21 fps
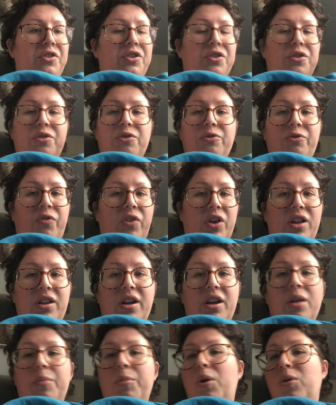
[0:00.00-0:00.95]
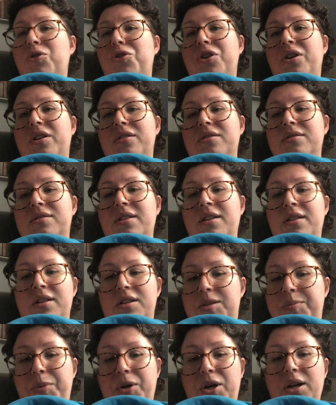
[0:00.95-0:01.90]
to feeling emotions in
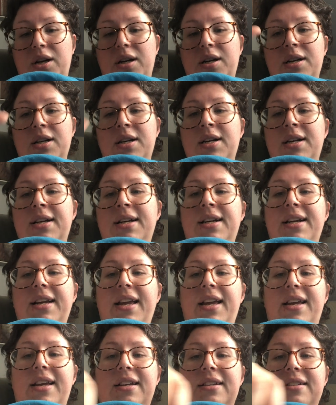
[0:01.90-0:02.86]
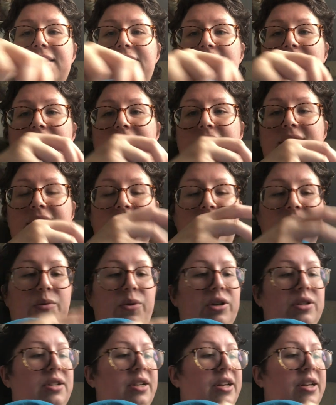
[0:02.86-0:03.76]
this book and seeing where it